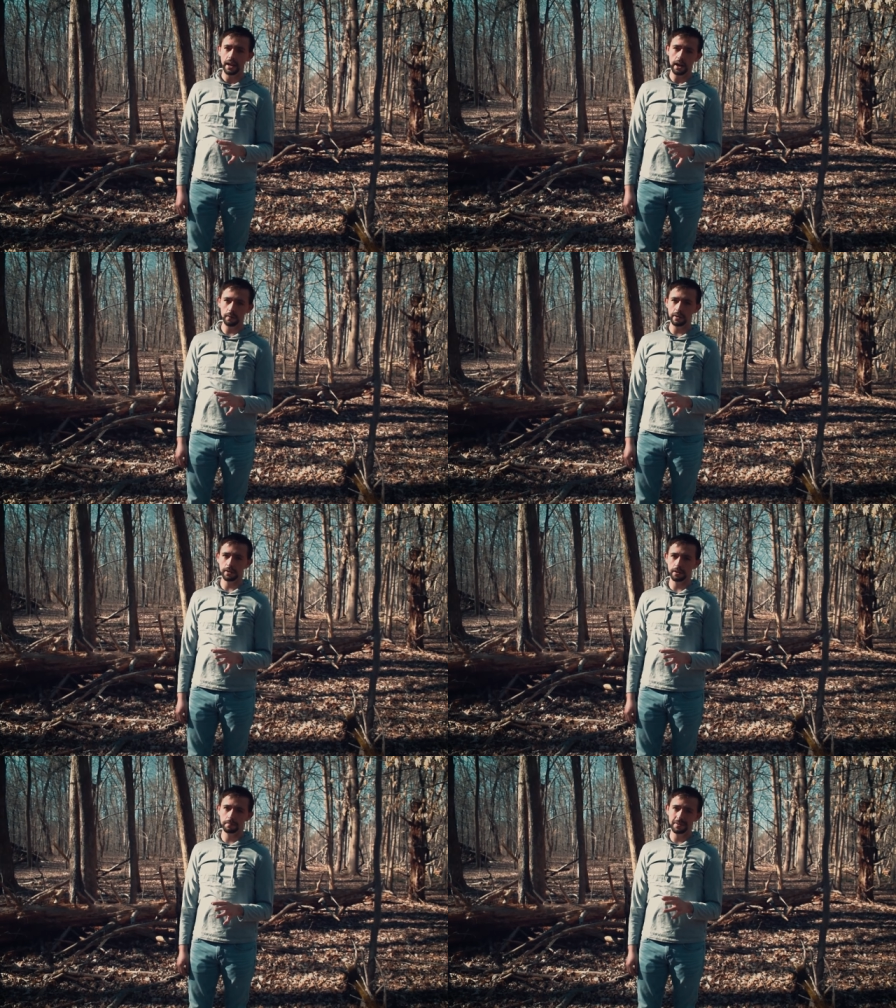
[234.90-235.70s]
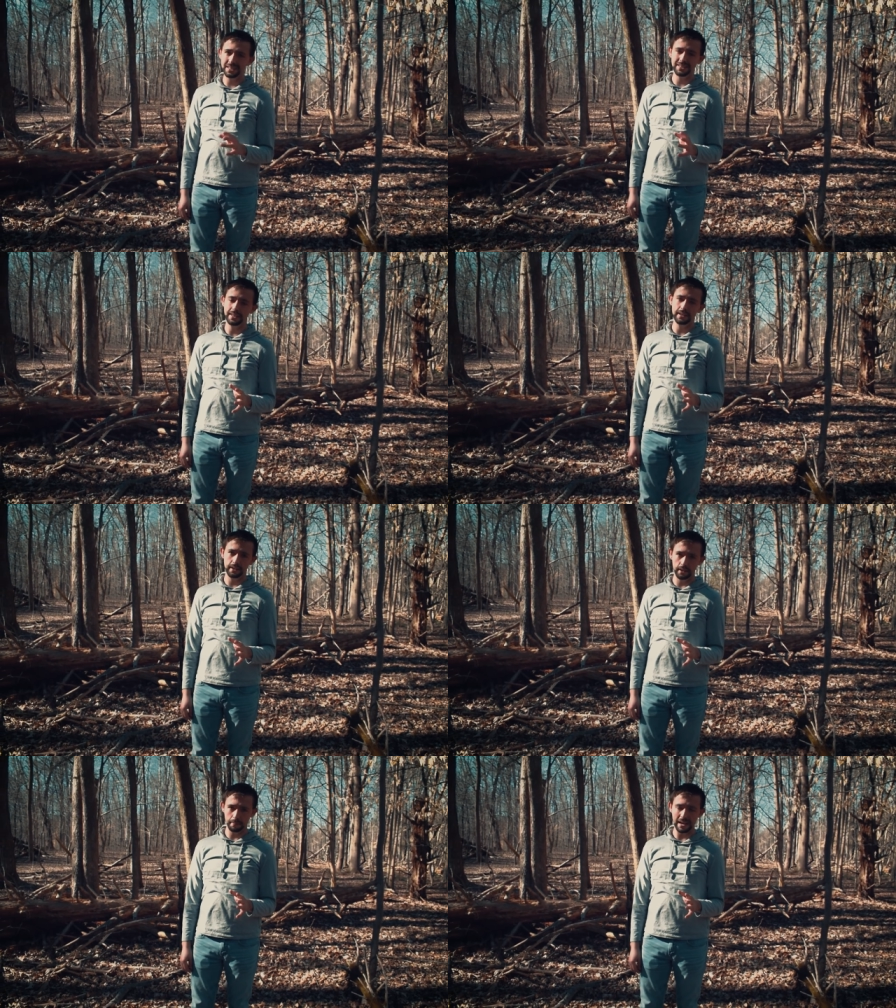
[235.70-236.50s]
However, this didn't
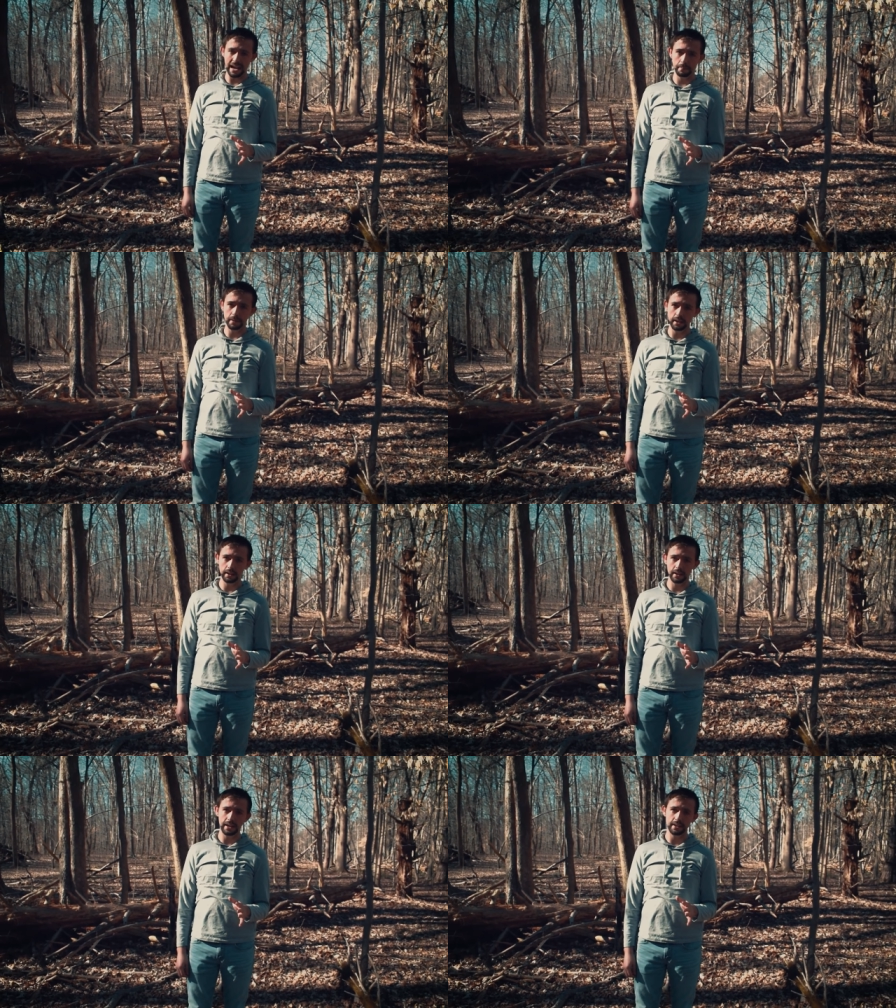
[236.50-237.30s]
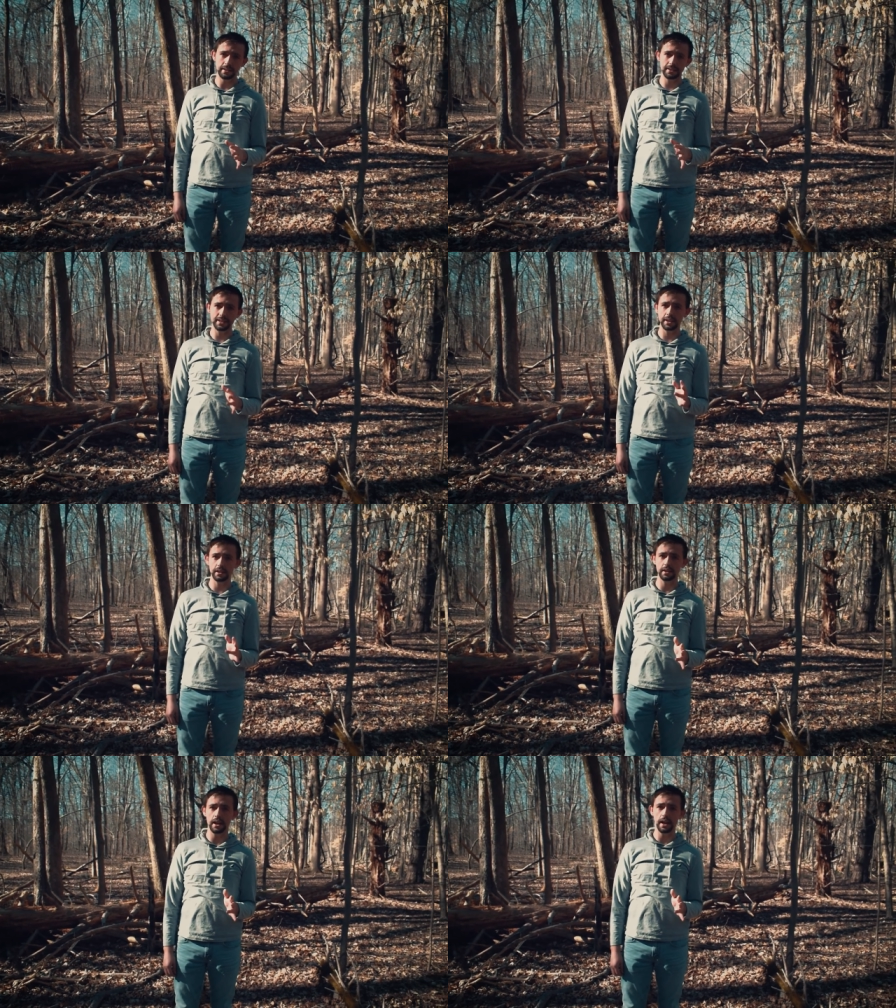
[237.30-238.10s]
end up happening, and the
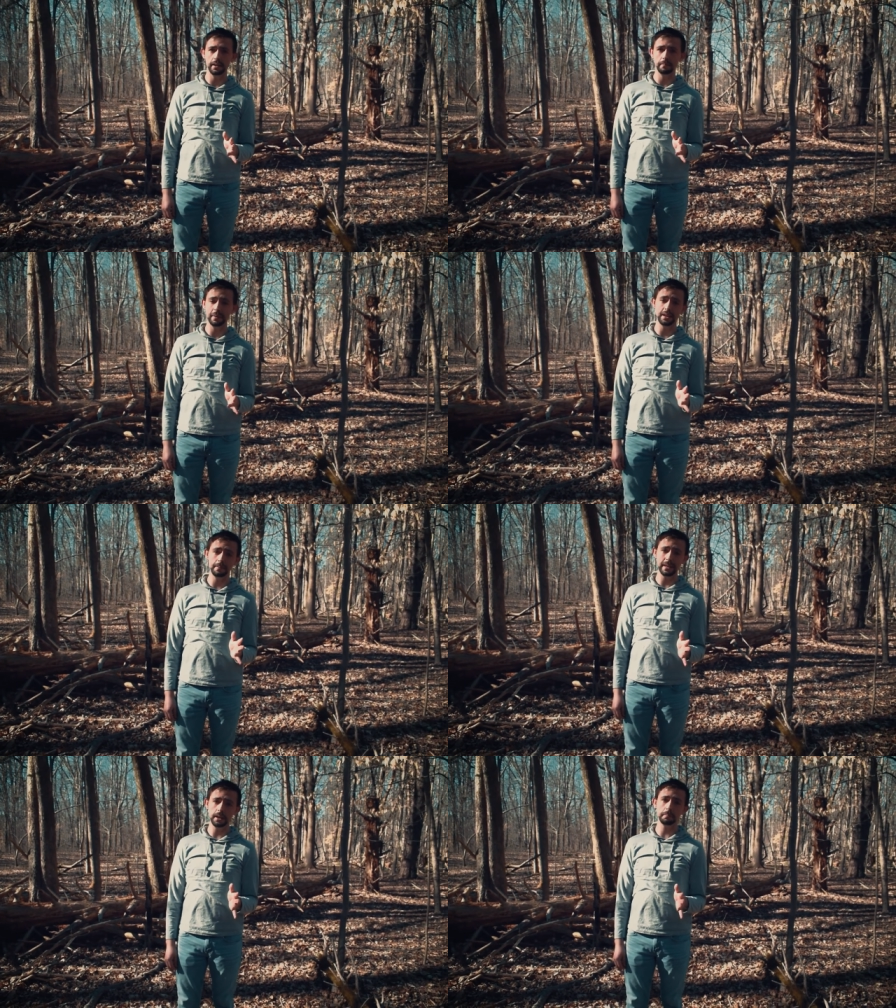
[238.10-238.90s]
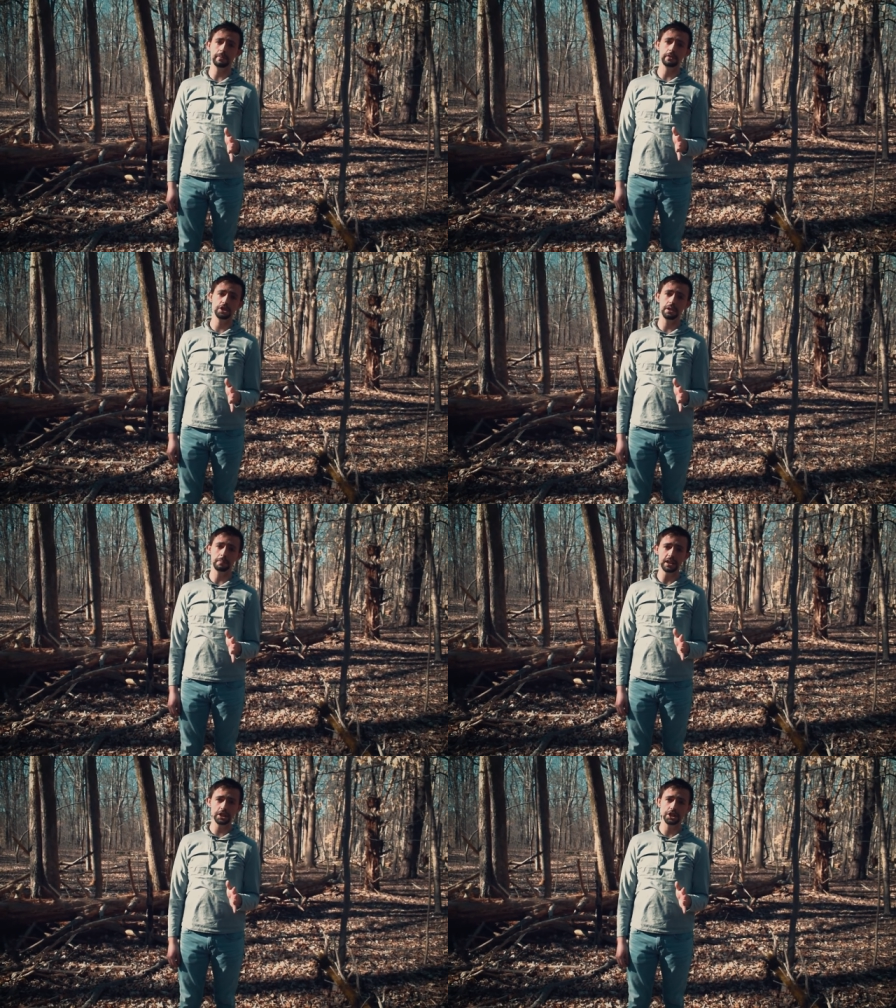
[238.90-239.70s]
second line, mainly made up of Virginia
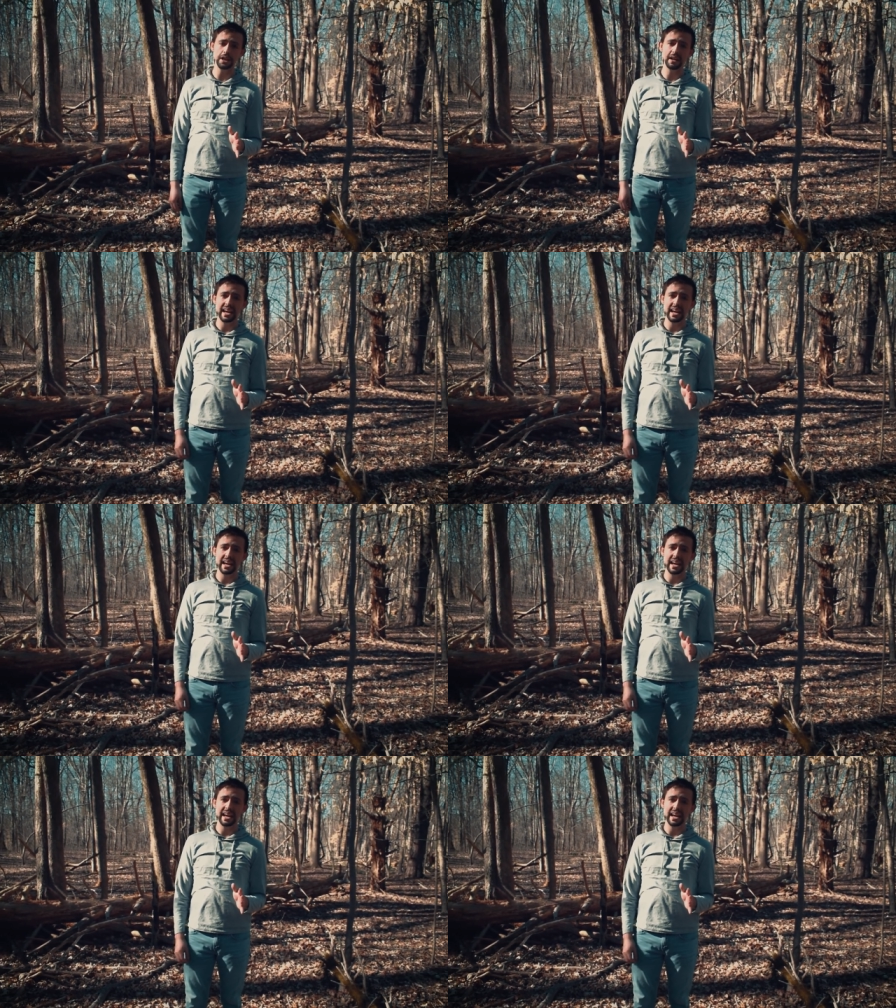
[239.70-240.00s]
militia,